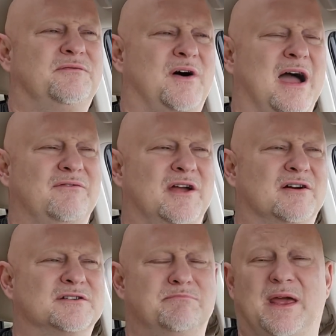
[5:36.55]
5
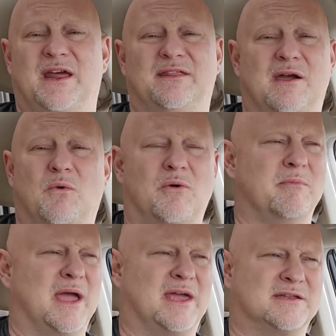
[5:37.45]
years, meaning they won't
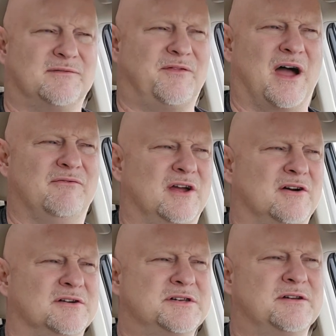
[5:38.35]
make it to 5
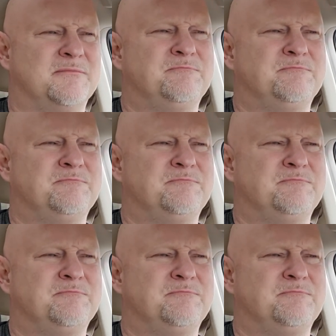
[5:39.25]
years.